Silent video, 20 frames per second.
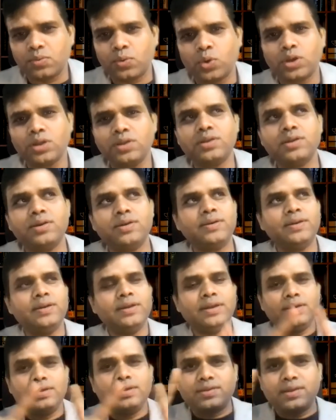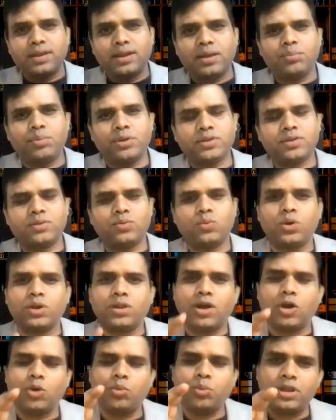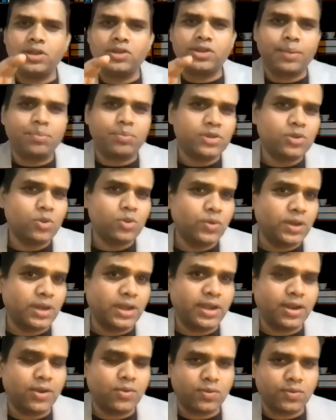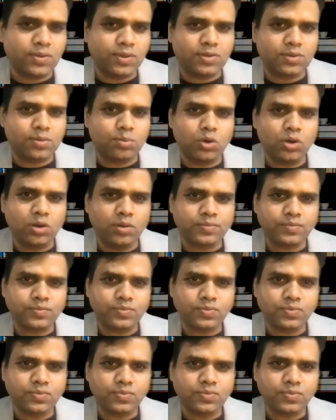What is the syllabus? How many chapters do we read out of this book?